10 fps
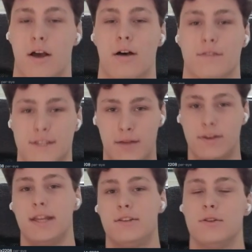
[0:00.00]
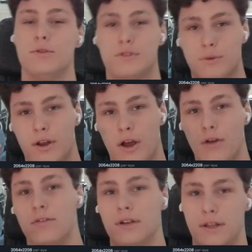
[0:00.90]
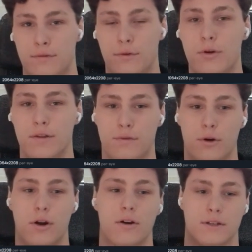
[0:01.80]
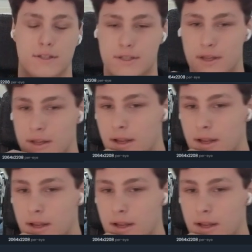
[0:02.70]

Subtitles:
of 72 to 144 hertz,